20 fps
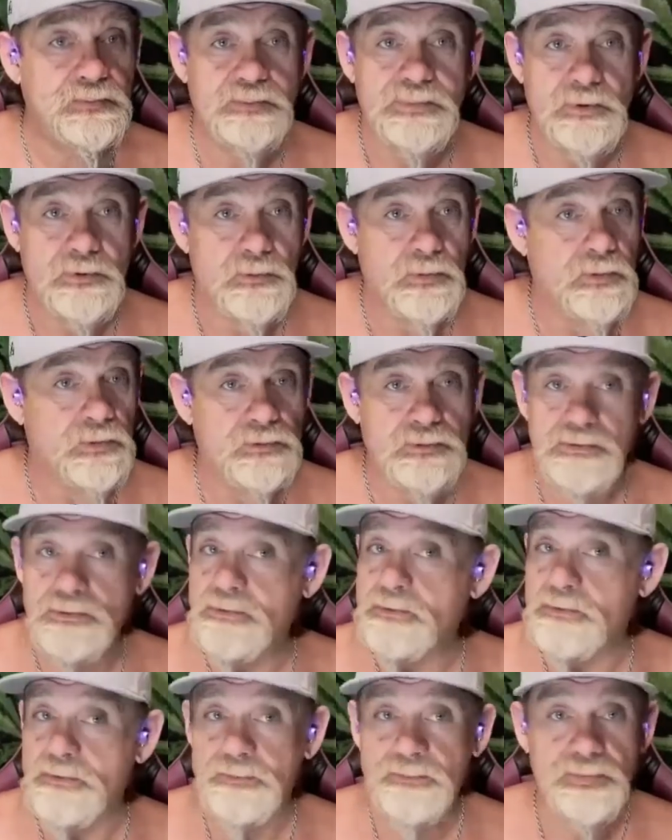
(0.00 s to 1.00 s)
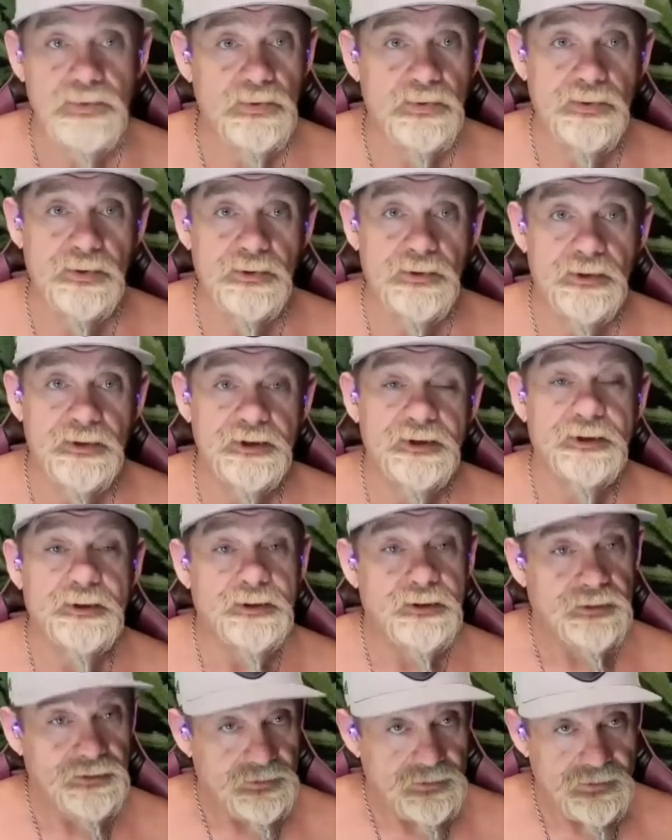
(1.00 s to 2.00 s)
oh boy.
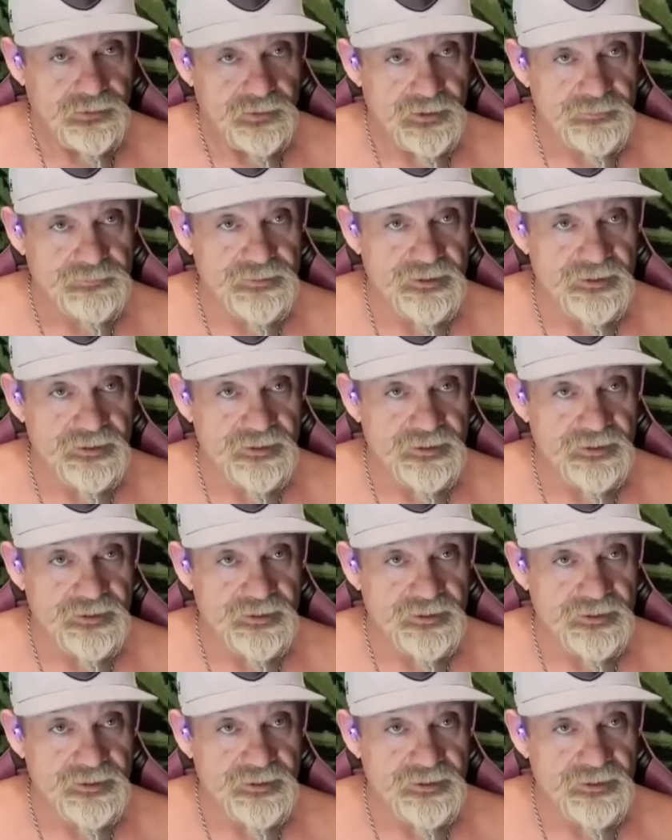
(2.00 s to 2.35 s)
I'm